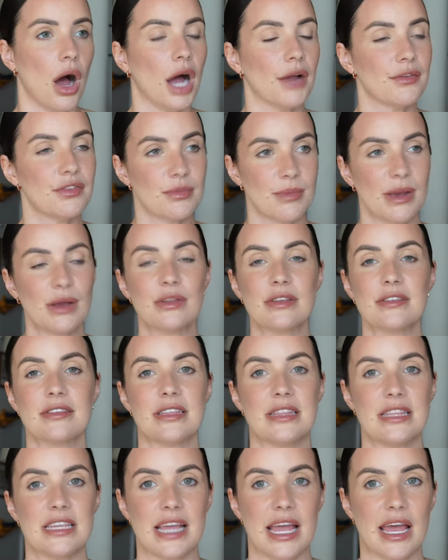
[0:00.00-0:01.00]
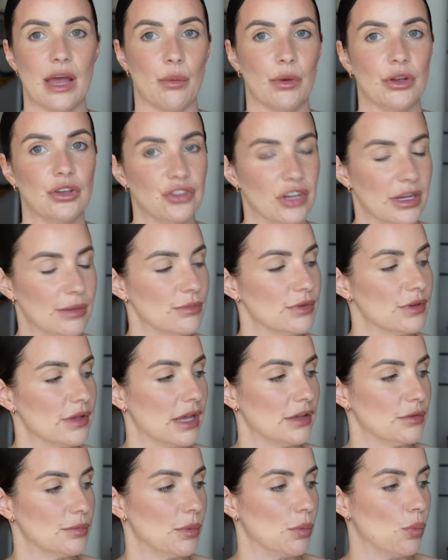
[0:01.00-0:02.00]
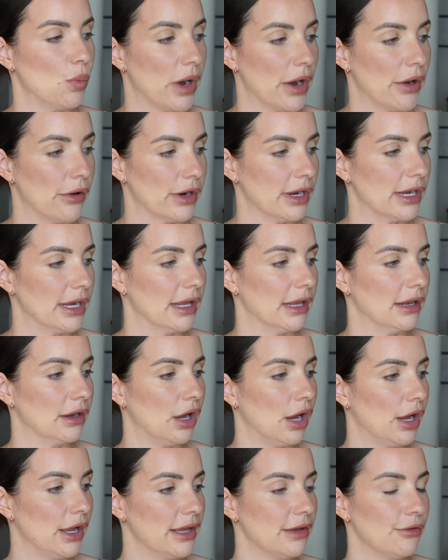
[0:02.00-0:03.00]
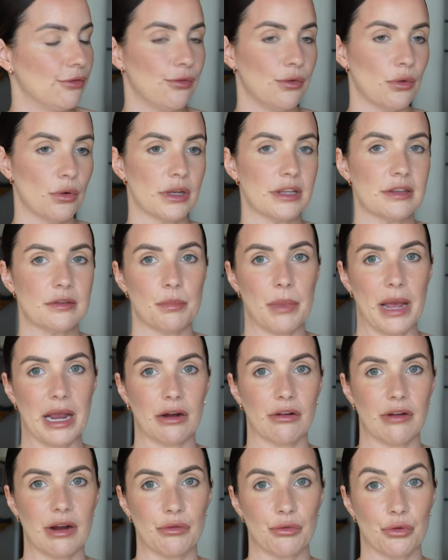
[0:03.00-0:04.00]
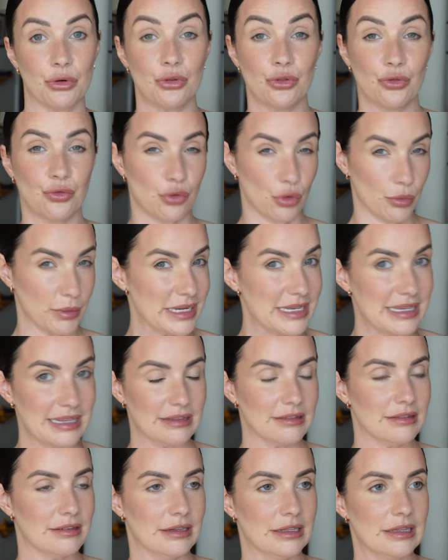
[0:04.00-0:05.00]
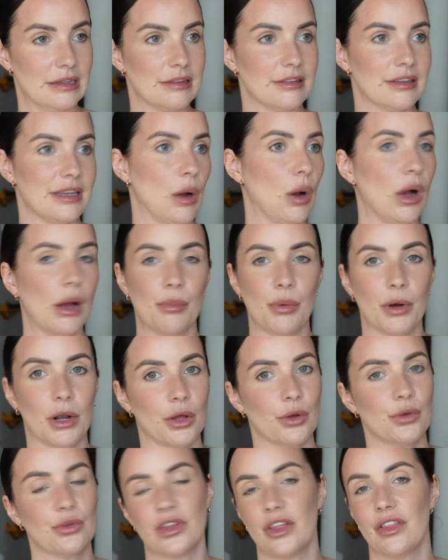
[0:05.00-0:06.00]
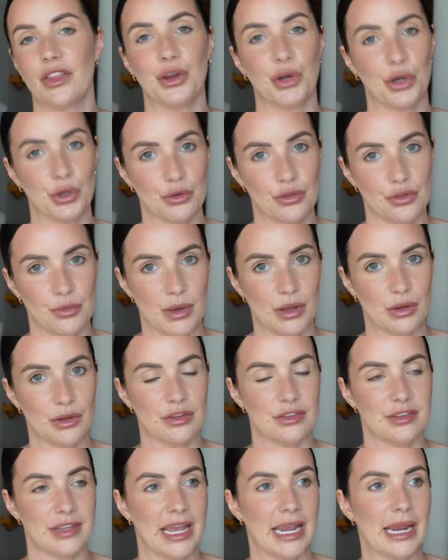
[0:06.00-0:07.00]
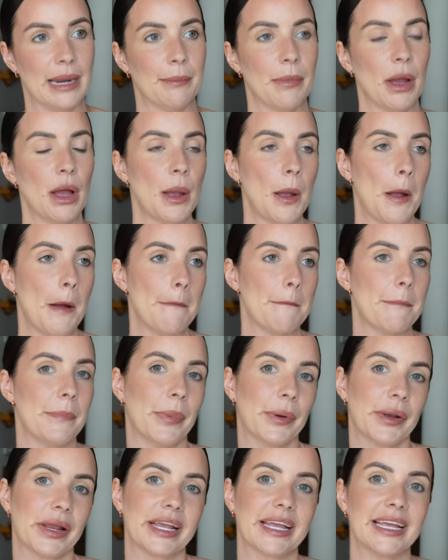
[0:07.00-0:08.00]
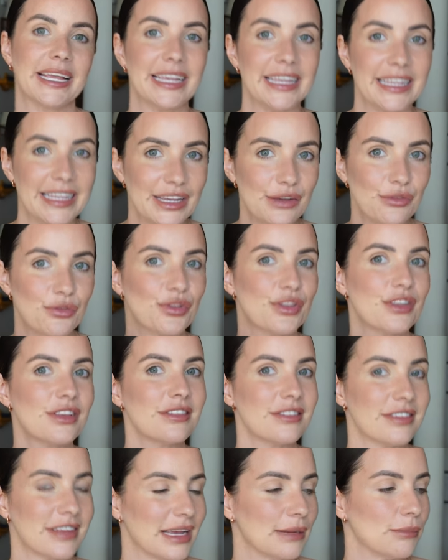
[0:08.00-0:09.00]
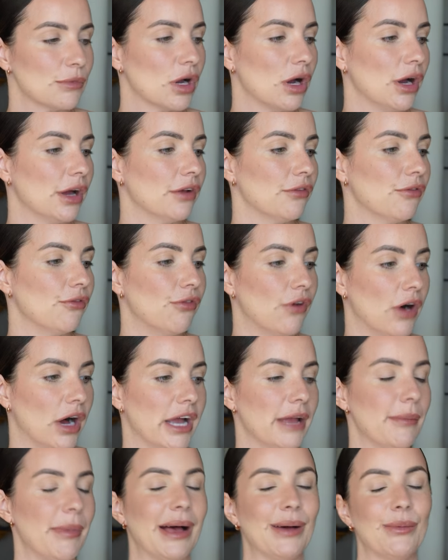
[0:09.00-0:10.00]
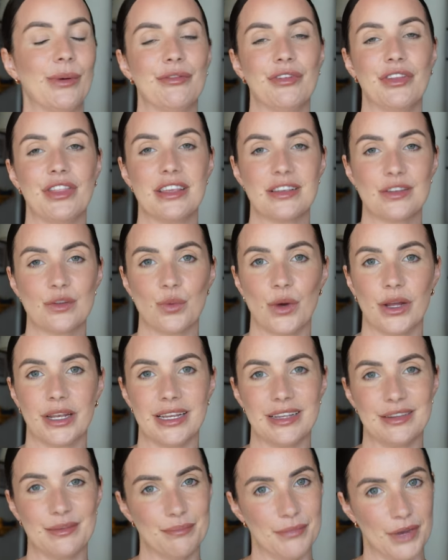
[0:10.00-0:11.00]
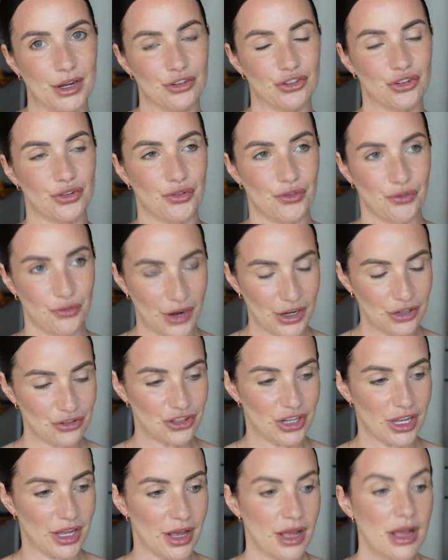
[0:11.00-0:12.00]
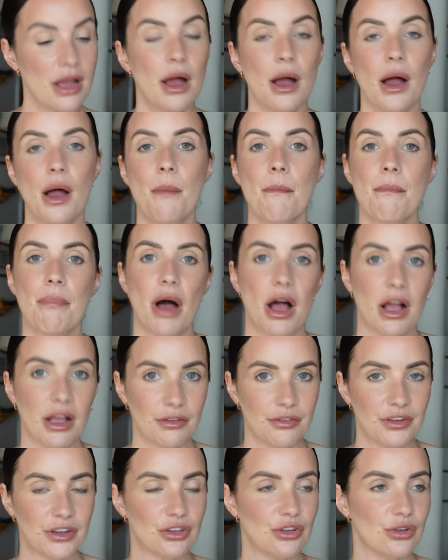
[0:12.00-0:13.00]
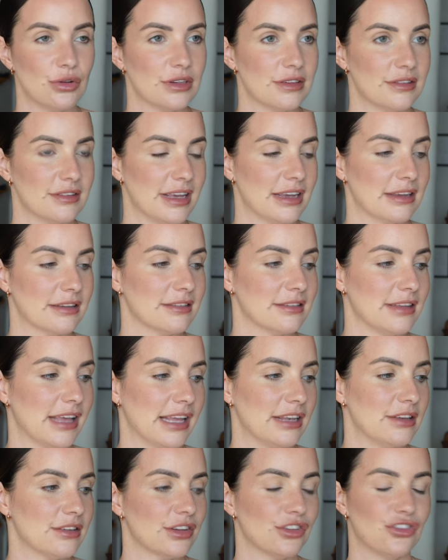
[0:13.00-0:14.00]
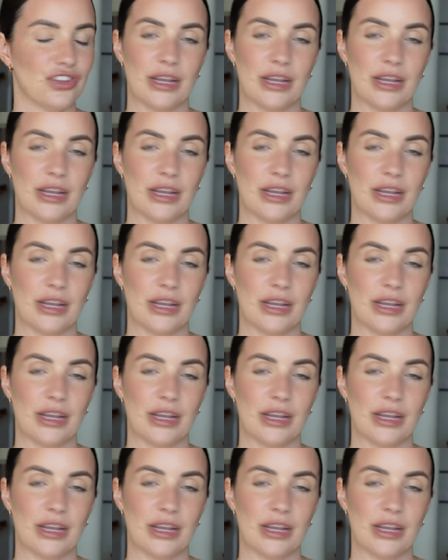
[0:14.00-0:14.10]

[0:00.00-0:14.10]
I've smelt this in the air when James has been wearing it, and I have thought it's Baccarat Rouge from a distance. Now up close, they don't smell the same, but it can give the same kind of vibe. However, this one is much fresher, perfect unisex scent.